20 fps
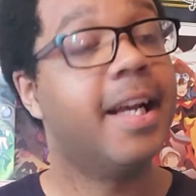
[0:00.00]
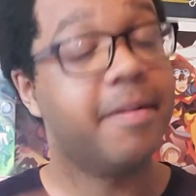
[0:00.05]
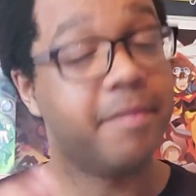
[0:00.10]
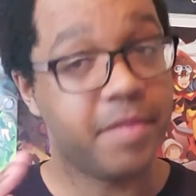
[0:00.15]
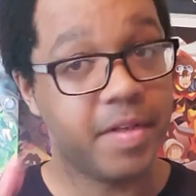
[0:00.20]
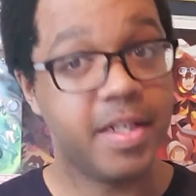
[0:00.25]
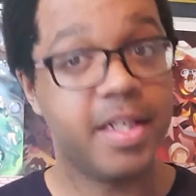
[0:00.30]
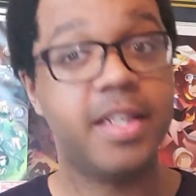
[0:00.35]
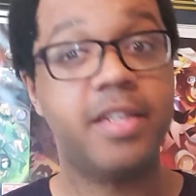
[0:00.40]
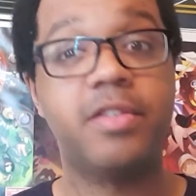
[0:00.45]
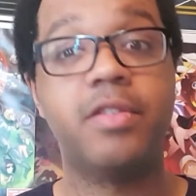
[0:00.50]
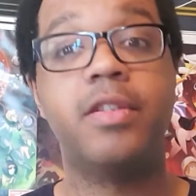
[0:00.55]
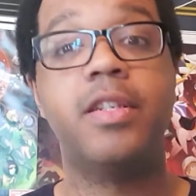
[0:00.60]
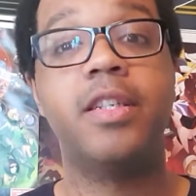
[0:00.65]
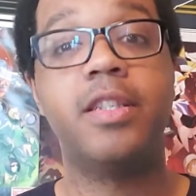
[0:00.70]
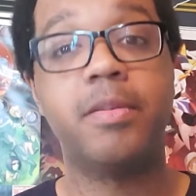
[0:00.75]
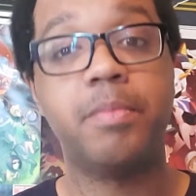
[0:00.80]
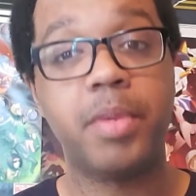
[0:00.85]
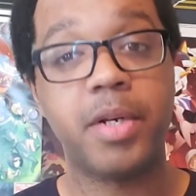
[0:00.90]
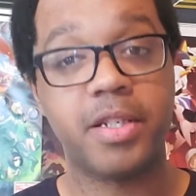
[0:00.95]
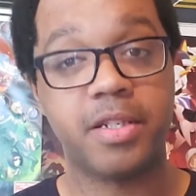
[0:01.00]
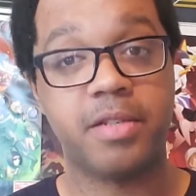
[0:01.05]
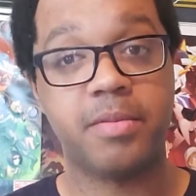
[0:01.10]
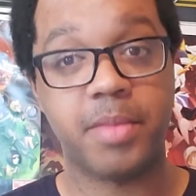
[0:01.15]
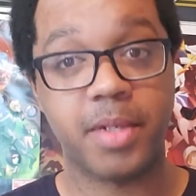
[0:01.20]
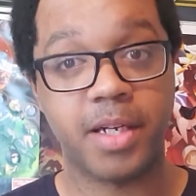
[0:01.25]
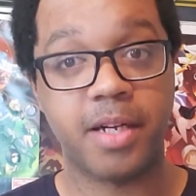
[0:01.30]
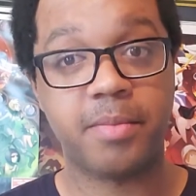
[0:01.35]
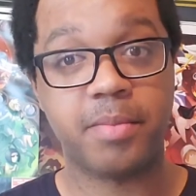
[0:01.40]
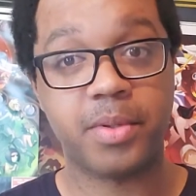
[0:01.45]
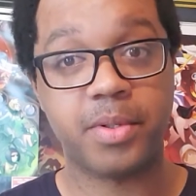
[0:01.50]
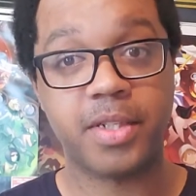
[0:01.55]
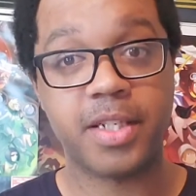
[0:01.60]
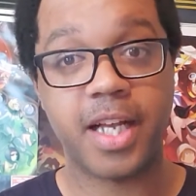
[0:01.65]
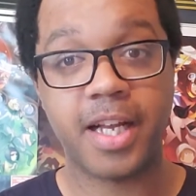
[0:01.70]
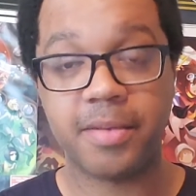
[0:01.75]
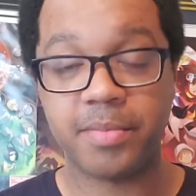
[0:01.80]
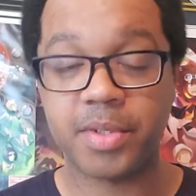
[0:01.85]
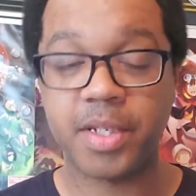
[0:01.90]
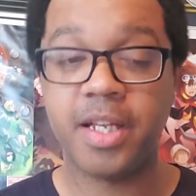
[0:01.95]
Vin Diesel, needs to punch him a couple
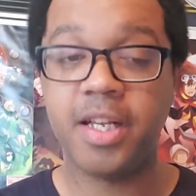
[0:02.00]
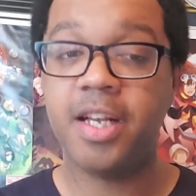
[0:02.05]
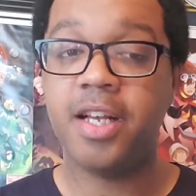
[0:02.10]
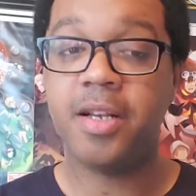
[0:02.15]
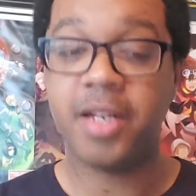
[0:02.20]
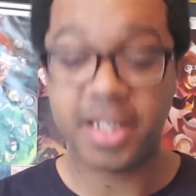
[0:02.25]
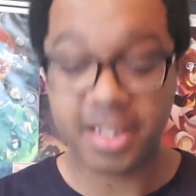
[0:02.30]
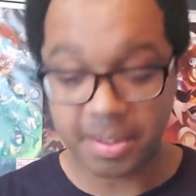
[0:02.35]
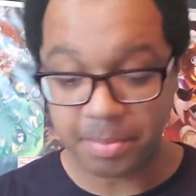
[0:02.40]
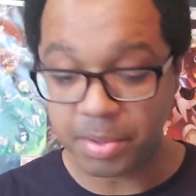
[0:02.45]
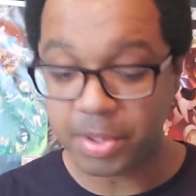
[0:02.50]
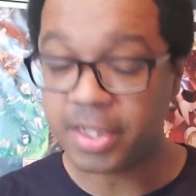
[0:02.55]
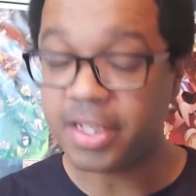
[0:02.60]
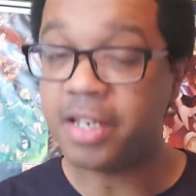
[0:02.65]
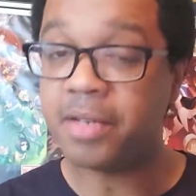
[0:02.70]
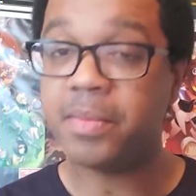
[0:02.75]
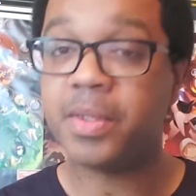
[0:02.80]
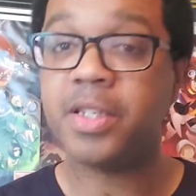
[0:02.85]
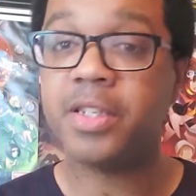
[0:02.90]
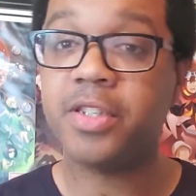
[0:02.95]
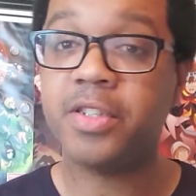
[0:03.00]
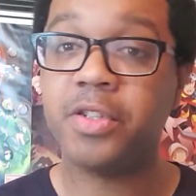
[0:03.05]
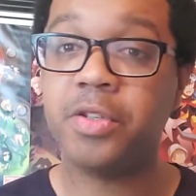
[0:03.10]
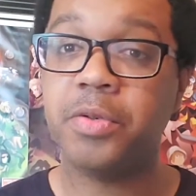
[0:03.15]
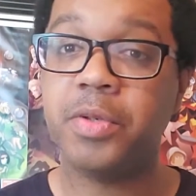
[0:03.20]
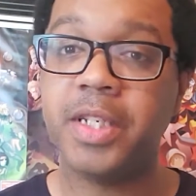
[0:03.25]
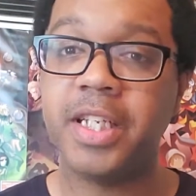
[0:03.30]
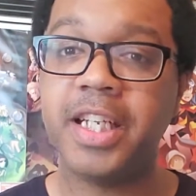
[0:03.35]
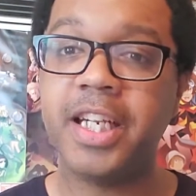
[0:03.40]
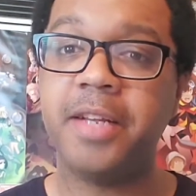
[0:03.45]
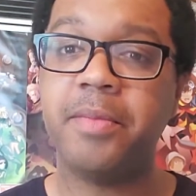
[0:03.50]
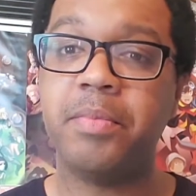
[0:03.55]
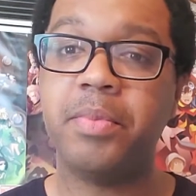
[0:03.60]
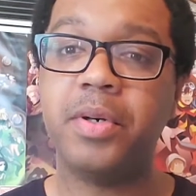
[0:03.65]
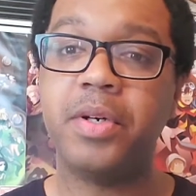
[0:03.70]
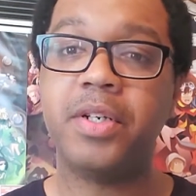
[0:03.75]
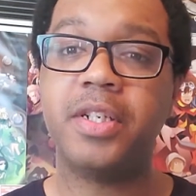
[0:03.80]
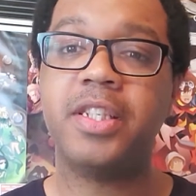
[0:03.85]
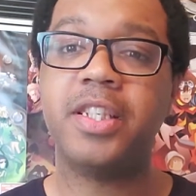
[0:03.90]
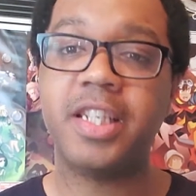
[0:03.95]
times because he puts gum on the shoe and then he
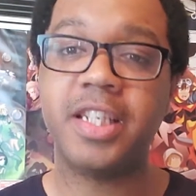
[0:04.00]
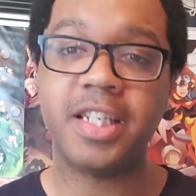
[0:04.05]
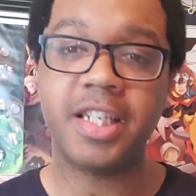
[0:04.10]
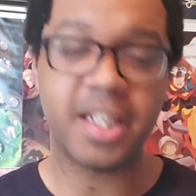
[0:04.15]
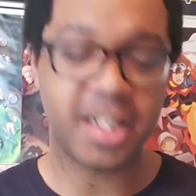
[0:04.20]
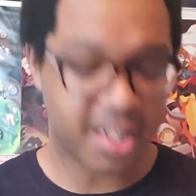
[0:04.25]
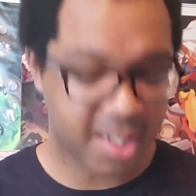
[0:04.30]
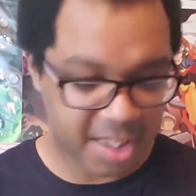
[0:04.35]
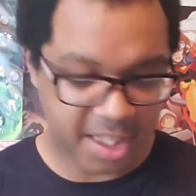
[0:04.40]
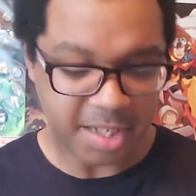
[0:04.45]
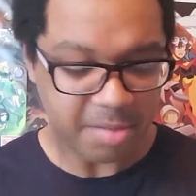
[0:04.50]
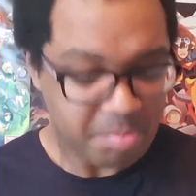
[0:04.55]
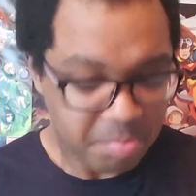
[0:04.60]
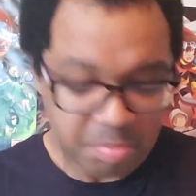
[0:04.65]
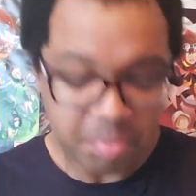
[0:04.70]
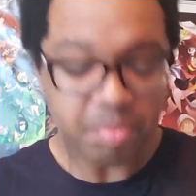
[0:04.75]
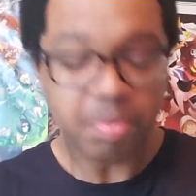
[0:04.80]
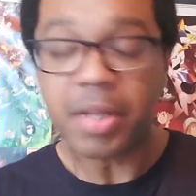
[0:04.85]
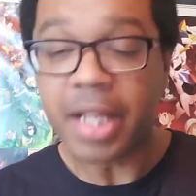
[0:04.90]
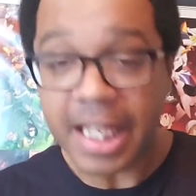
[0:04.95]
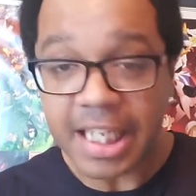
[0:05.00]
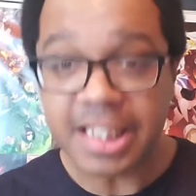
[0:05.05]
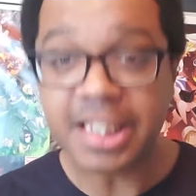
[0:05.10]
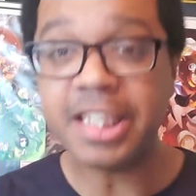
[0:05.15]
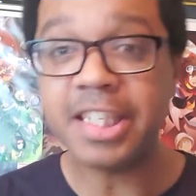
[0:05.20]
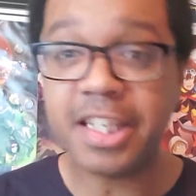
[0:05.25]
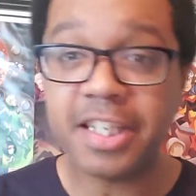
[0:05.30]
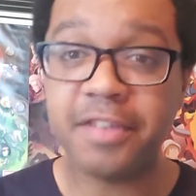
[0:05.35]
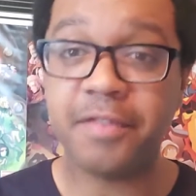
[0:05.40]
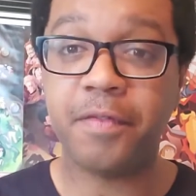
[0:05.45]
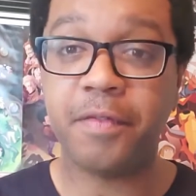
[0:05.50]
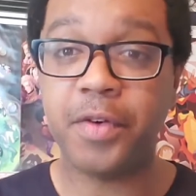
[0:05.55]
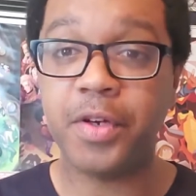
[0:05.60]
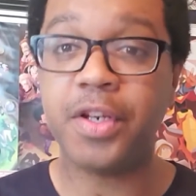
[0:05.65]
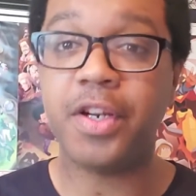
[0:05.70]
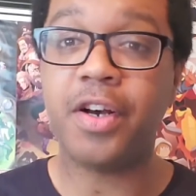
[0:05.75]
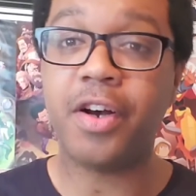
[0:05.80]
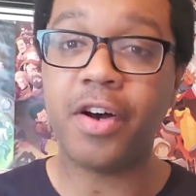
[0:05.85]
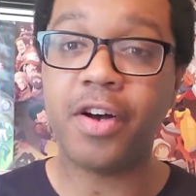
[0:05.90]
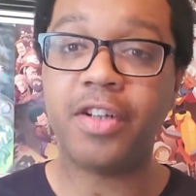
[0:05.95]
puts it, he places his
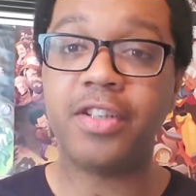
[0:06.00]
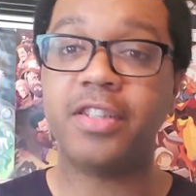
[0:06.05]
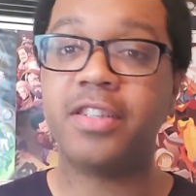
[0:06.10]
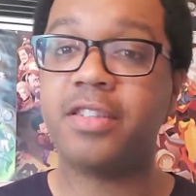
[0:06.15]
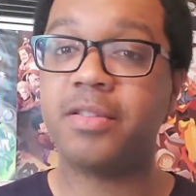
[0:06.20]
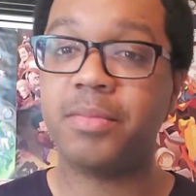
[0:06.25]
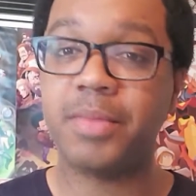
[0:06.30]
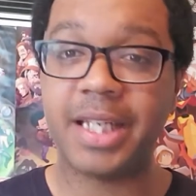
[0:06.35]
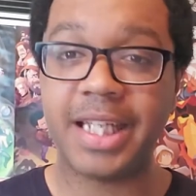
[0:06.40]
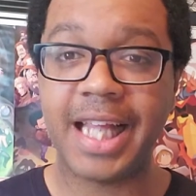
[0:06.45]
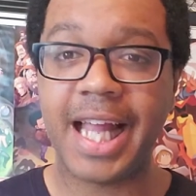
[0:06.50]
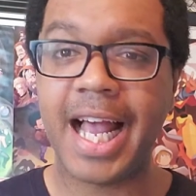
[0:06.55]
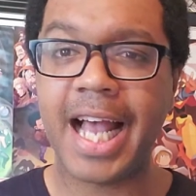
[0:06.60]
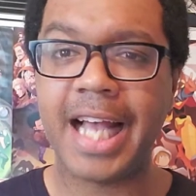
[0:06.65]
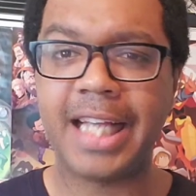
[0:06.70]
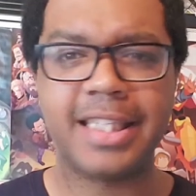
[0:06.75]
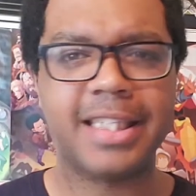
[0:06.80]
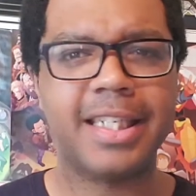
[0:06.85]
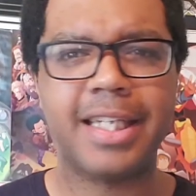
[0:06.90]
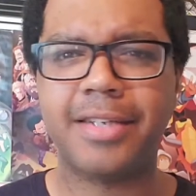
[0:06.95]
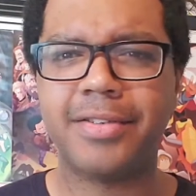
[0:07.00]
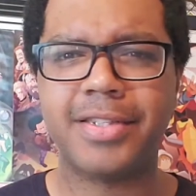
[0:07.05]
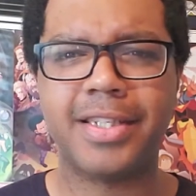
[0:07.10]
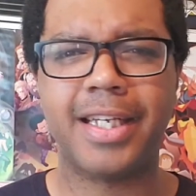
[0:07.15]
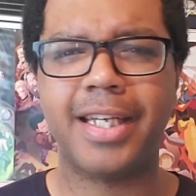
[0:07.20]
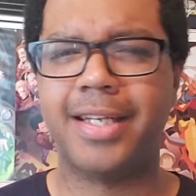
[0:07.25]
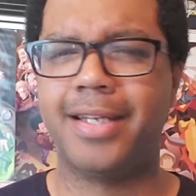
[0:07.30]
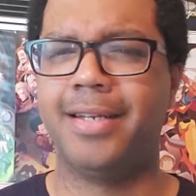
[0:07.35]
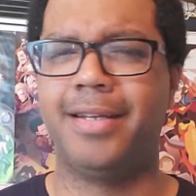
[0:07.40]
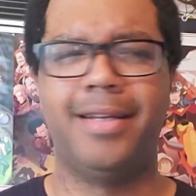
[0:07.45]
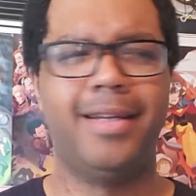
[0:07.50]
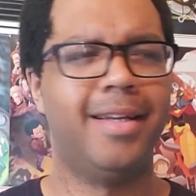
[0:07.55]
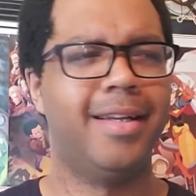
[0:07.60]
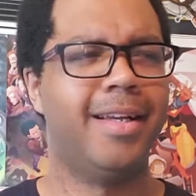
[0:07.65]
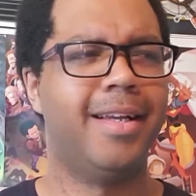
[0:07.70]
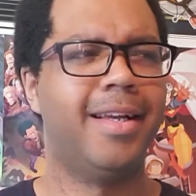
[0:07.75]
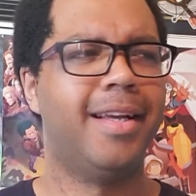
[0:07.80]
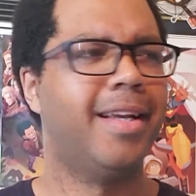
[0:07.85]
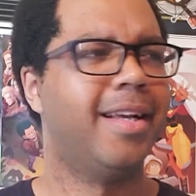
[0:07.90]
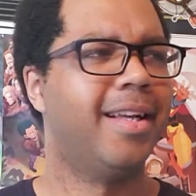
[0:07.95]
foot on some glass, and I was like,
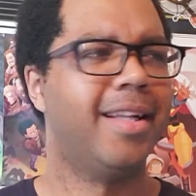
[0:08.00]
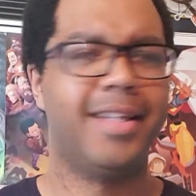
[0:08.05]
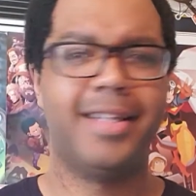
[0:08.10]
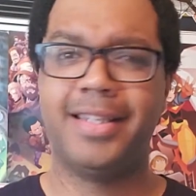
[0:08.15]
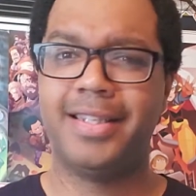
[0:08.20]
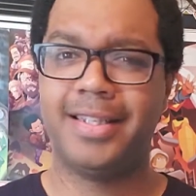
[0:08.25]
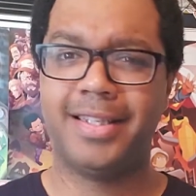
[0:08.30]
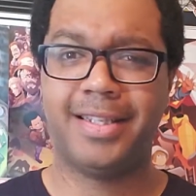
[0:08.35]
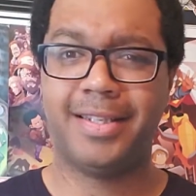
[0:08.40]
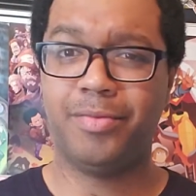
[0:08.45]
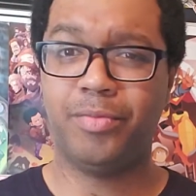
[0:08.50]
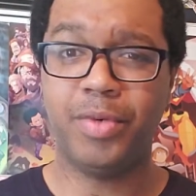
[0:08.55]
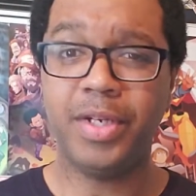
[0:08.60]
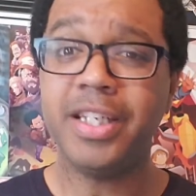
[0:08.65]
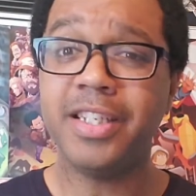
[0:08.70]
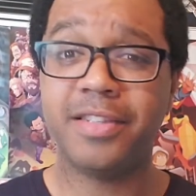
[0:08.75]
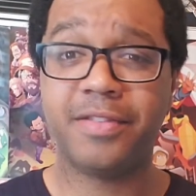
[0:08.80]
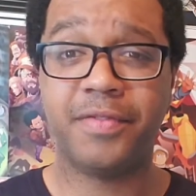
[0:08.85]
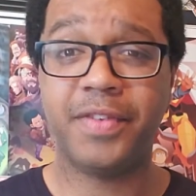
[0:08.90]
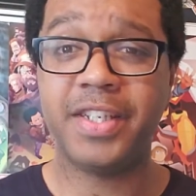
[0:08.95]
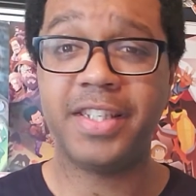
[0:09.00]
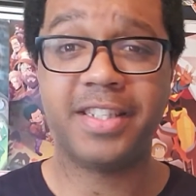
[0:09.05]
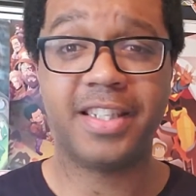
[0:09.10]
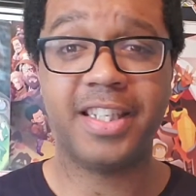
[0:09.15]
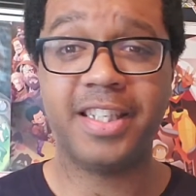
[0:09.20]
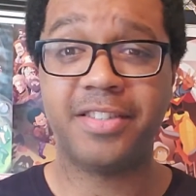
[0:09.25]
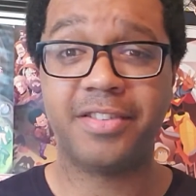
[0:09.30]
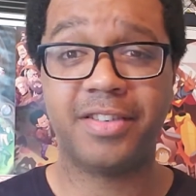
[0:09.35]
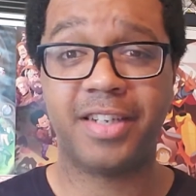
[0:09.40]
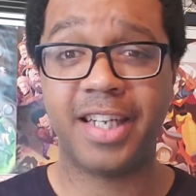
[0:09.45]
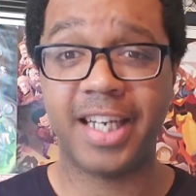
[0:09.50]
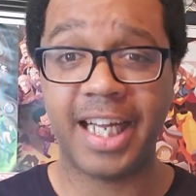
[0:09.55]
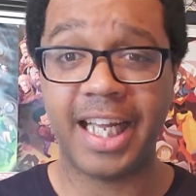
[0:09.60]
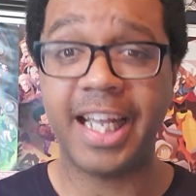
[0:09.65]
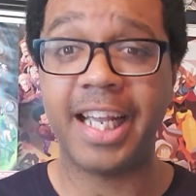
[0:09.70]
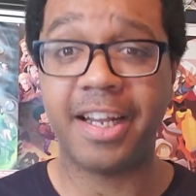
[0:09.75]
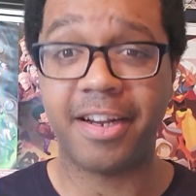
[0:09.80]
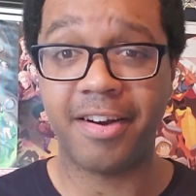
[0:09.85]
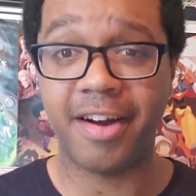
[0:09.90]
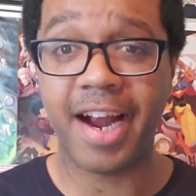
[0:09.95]
when is Vin Diesel gonna
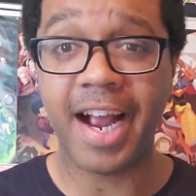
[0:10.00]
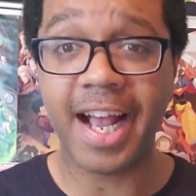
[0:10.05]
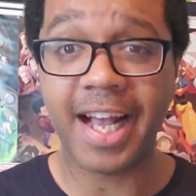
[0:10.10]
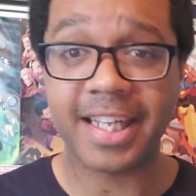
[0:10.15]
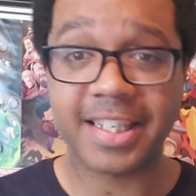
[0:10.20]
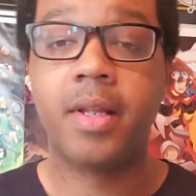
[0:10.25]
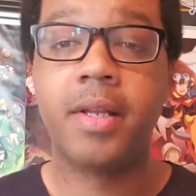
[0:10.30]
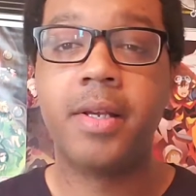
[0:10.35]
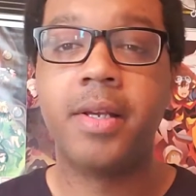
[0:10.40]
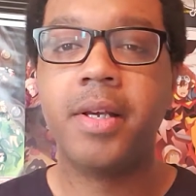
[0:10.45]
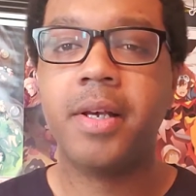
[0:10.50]
kick your ass?